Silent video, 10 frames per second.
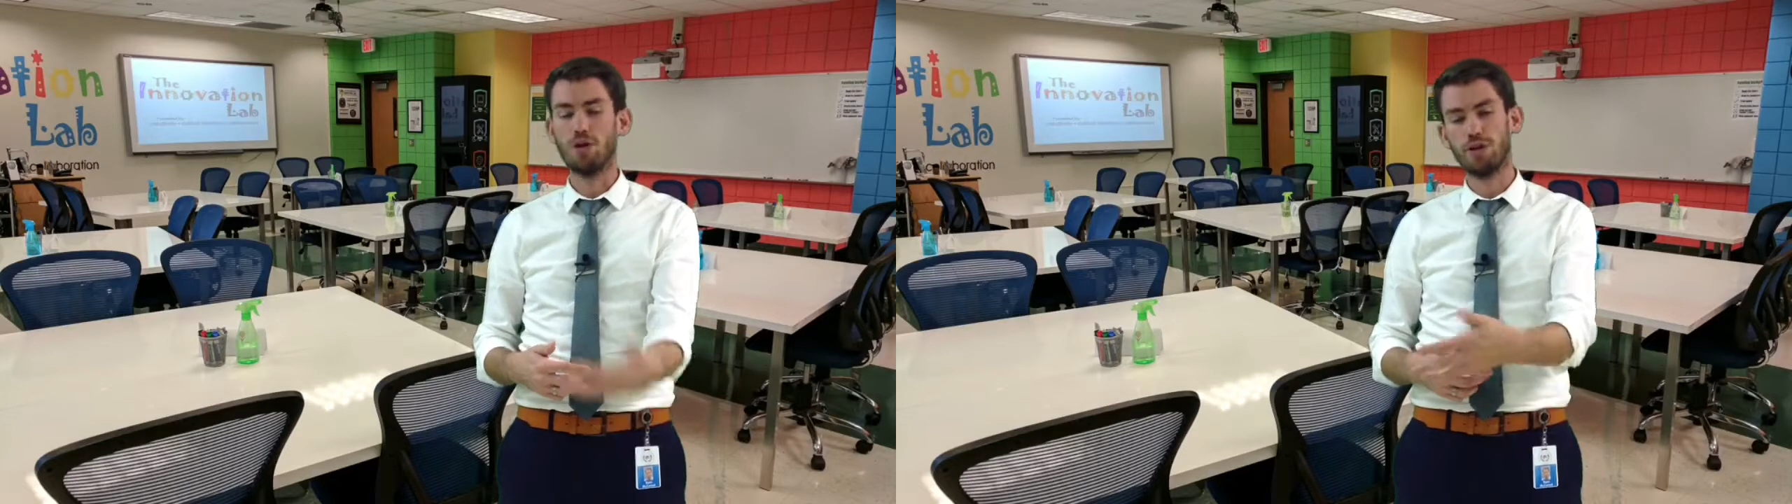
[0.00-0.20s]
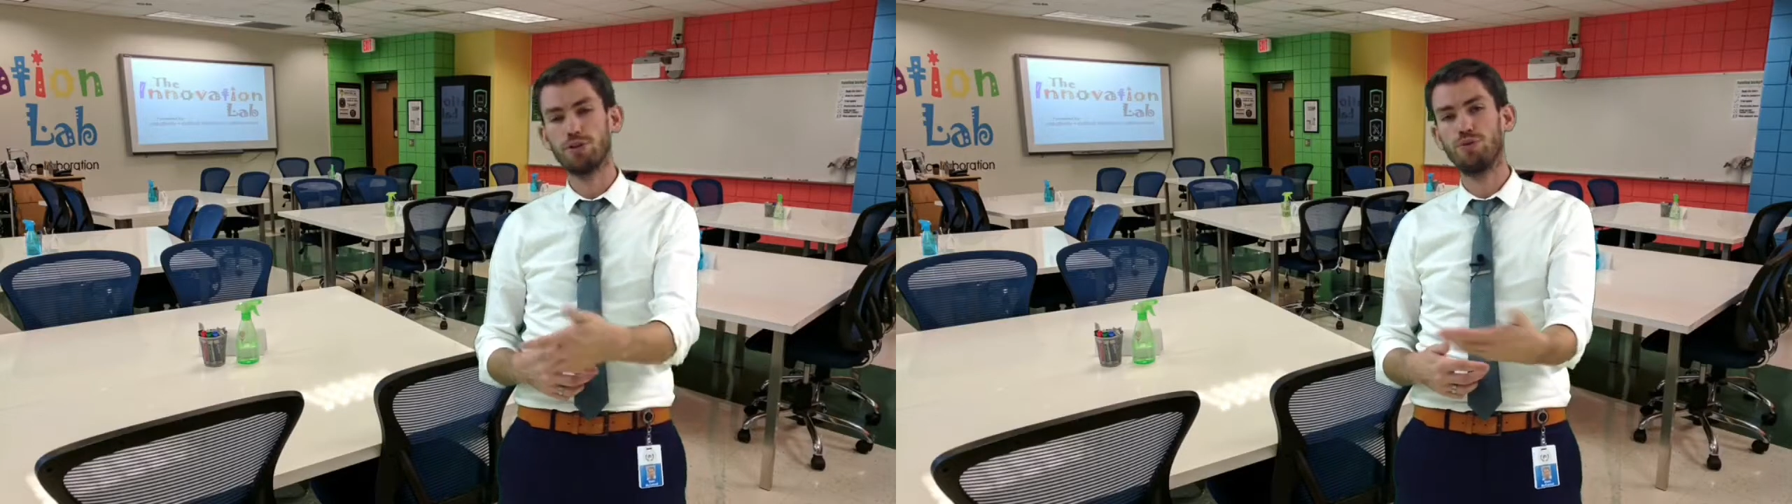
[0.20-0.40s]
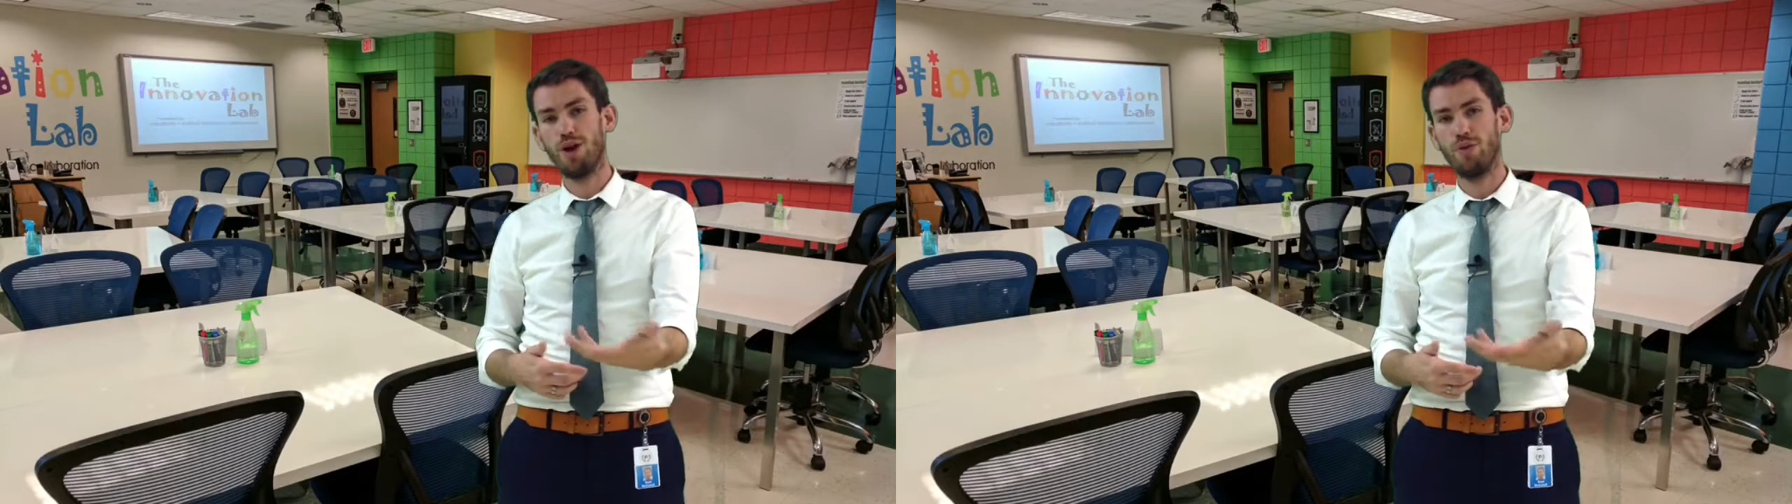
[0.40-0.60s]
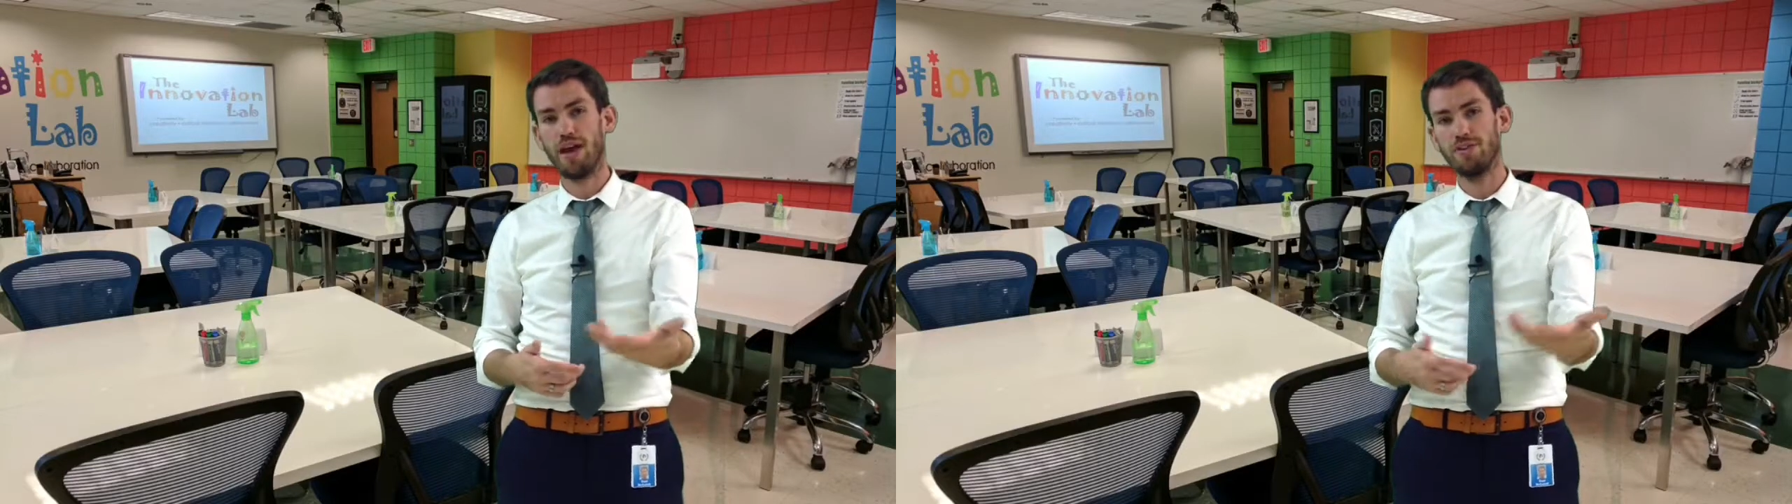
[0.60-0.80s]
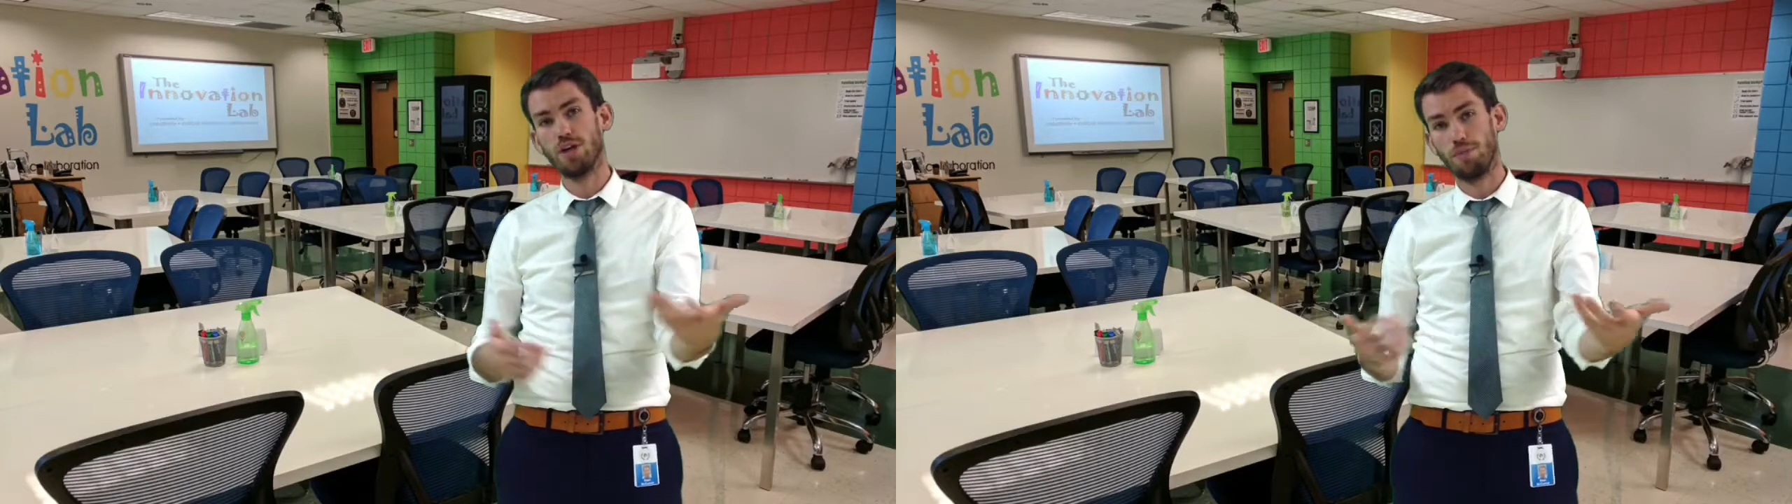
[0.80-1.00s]
also known
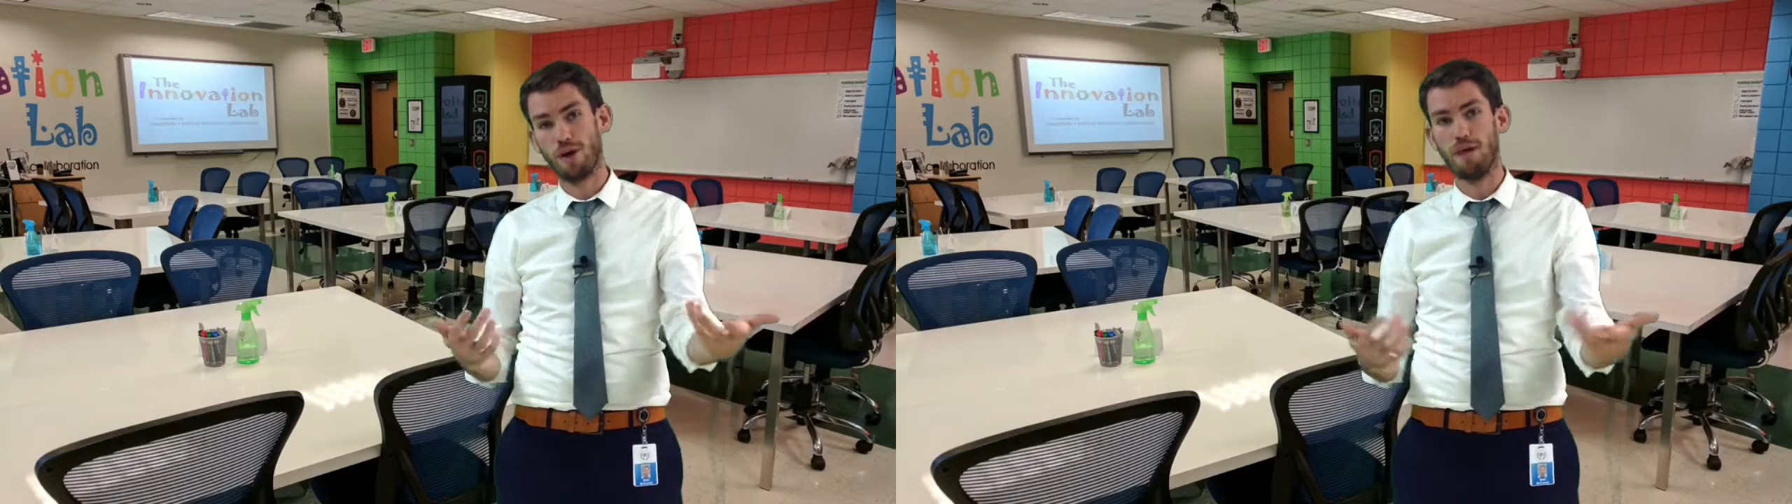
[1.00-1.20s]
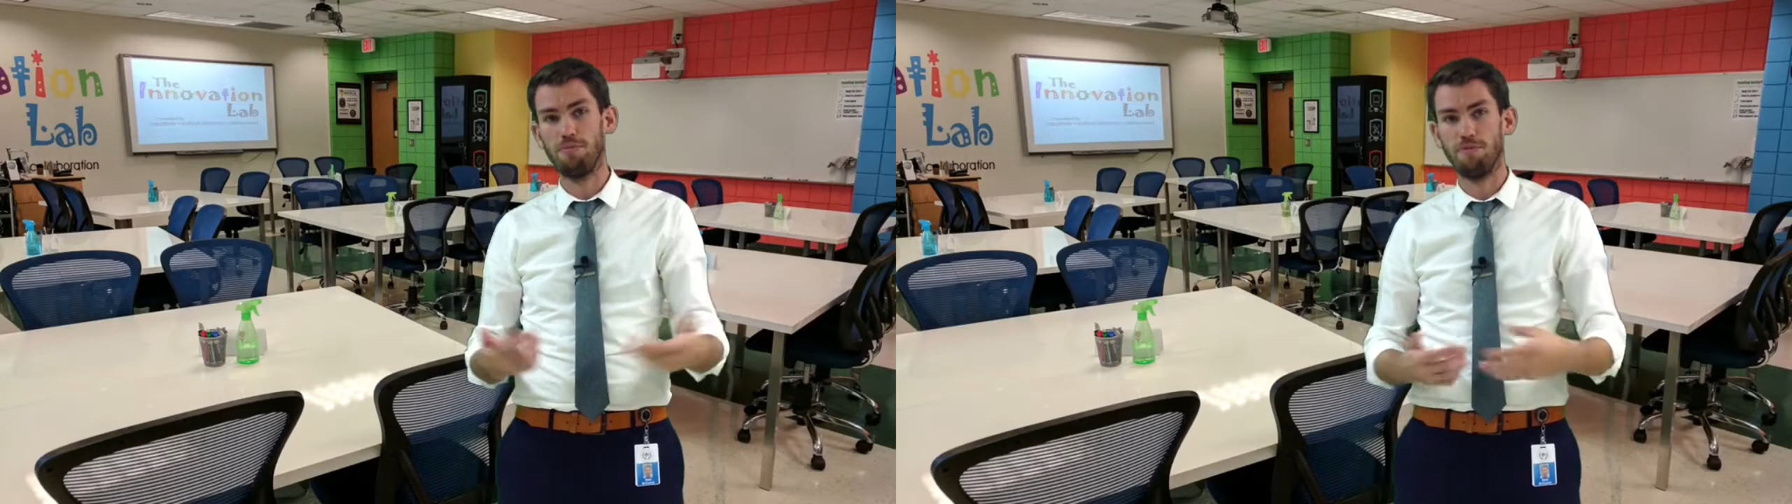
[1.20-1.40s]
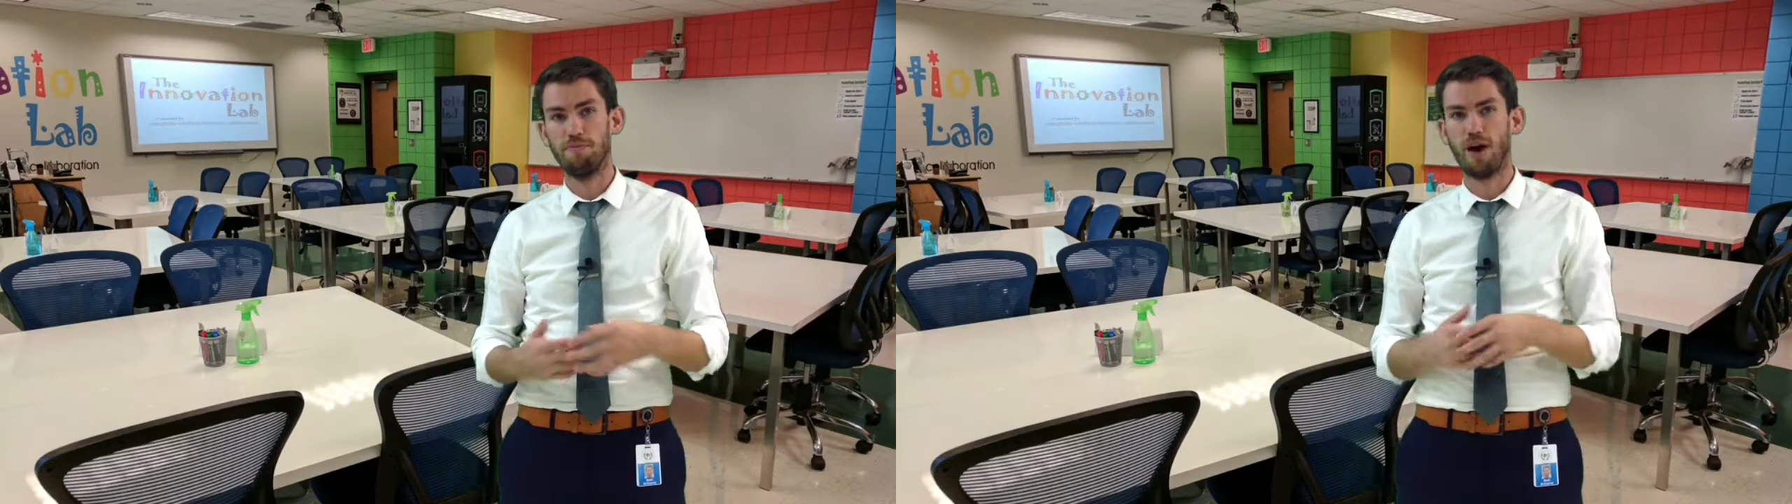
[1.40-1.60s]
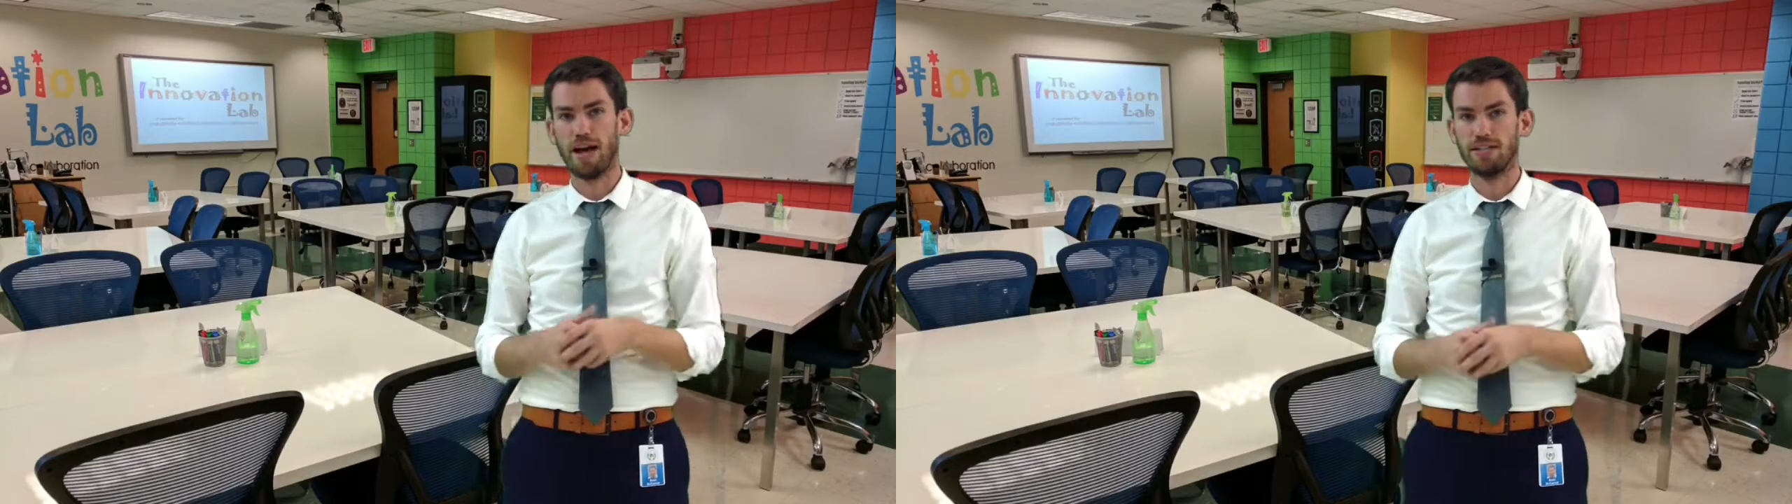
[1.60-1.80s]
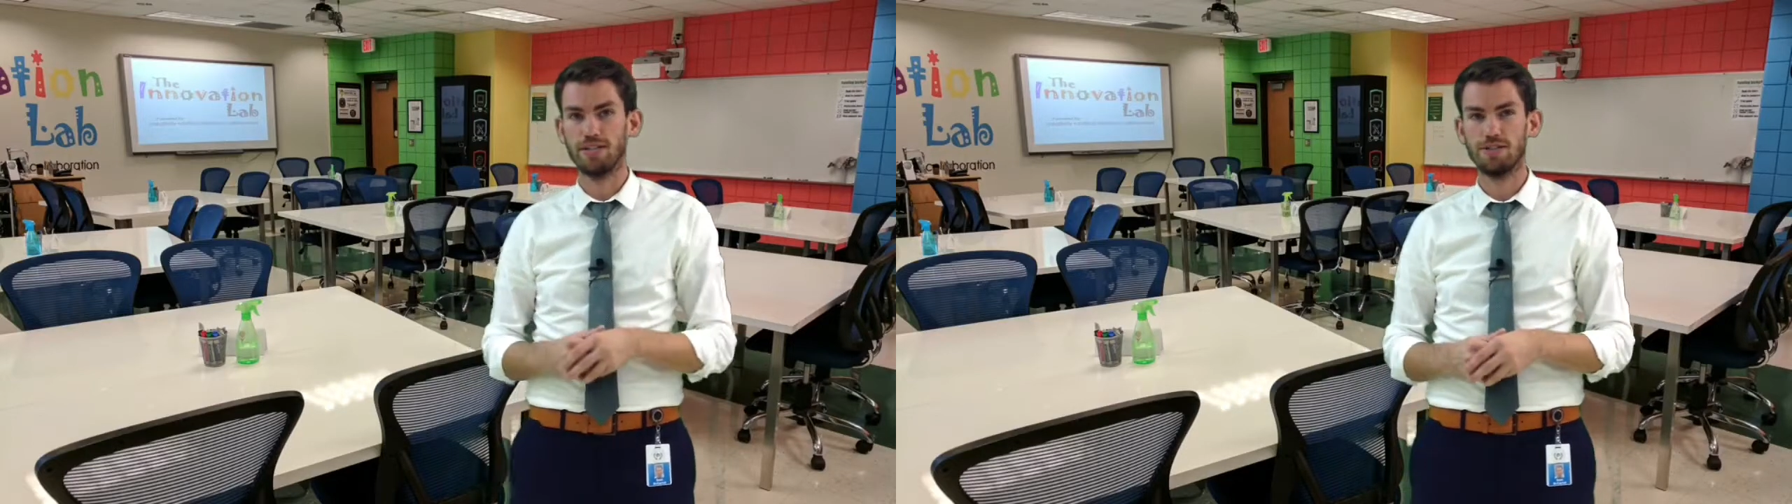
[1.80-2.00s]
as a problem of
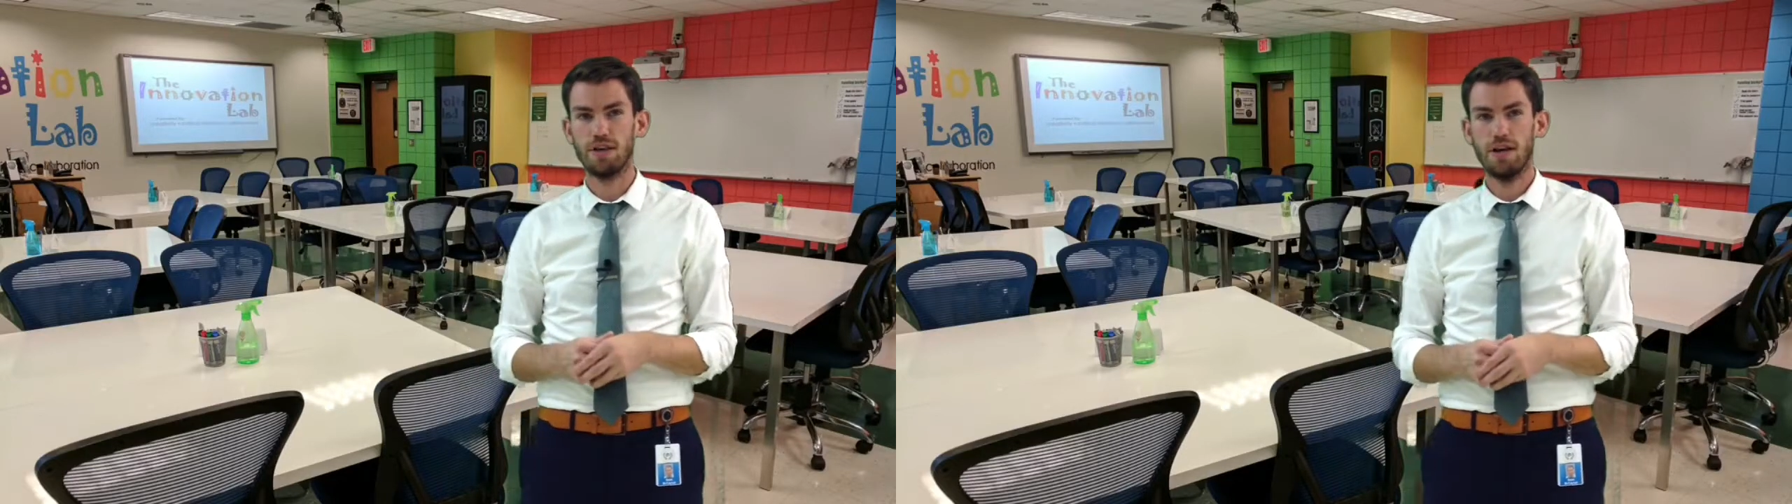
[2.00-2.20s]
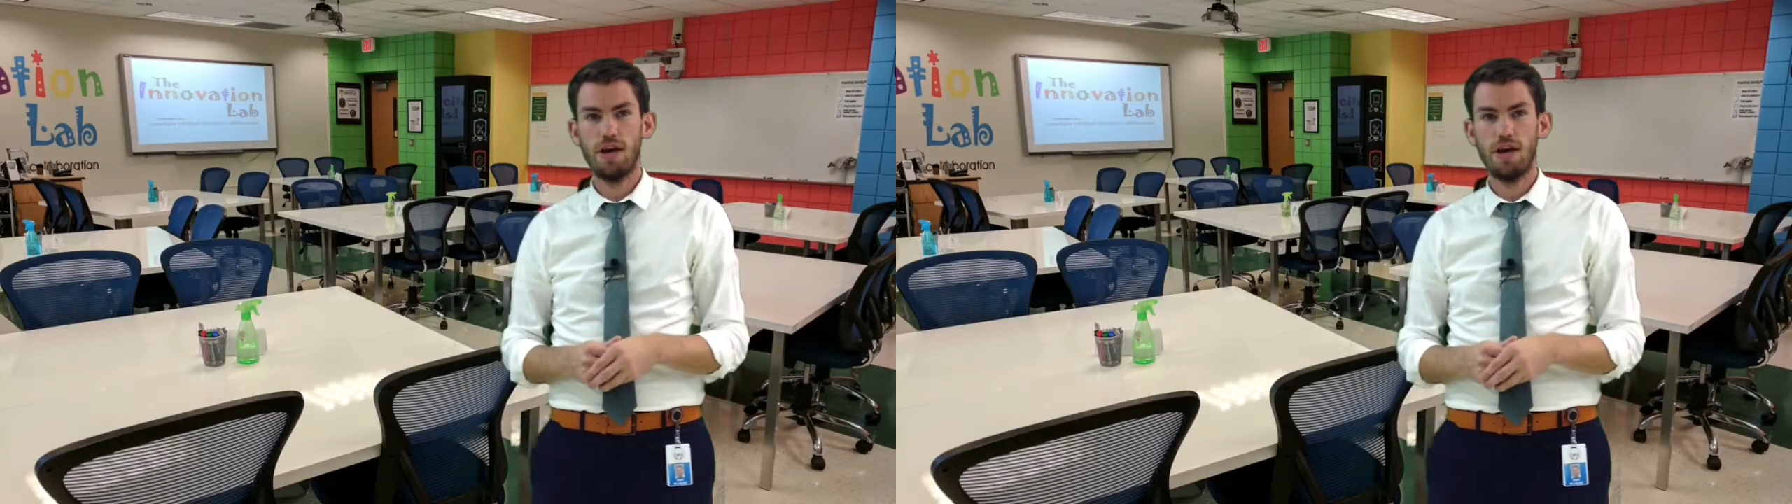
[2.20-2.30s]
practice.